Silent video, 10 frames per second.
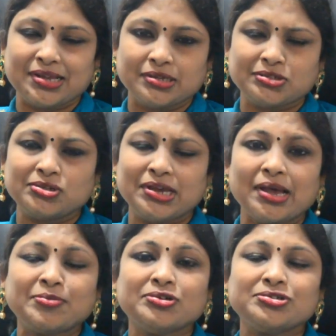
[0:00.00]
Today
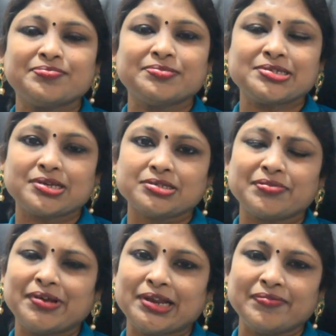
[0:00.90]
I'm going to discuss a
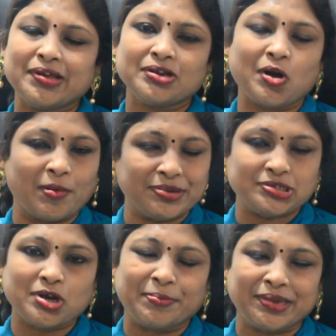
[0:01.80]
very common
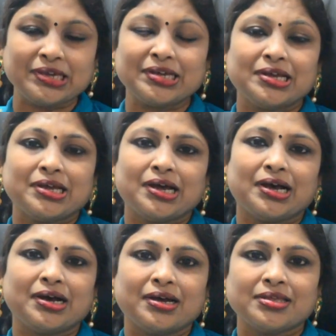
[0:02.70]
topic.
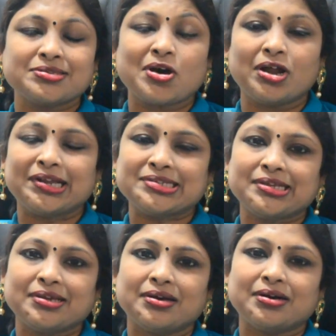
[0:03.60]
It's called as
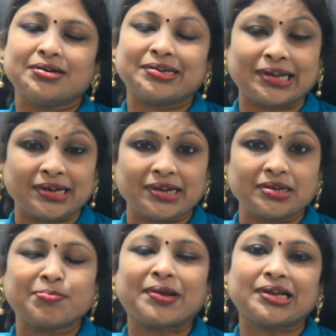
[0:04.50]
the
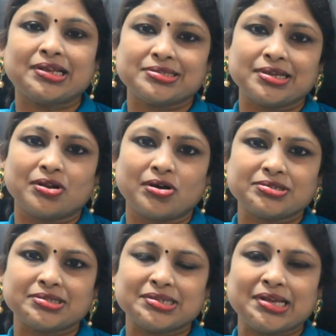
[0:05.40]
recurrent pregnancy
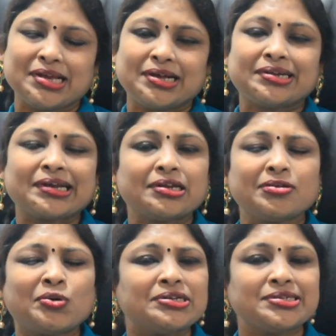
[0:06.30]
loss.
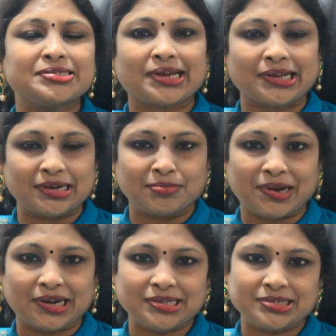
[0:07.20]
What is this recurrent
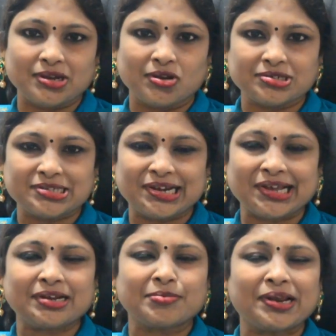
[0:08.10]
pregnancy loss?
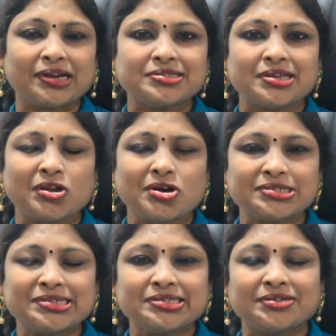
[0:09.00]
Recurrent pregnancy
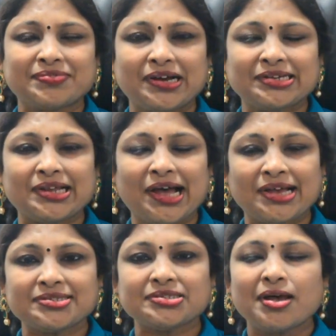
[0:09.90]
loss is defined
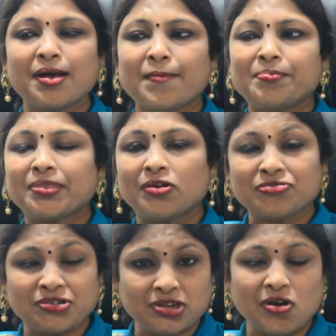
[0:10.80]
as
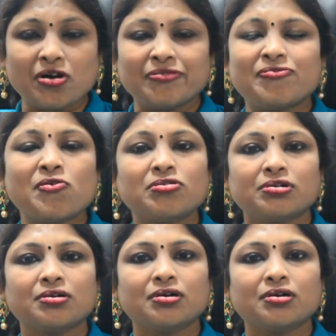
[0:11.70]
3 or 4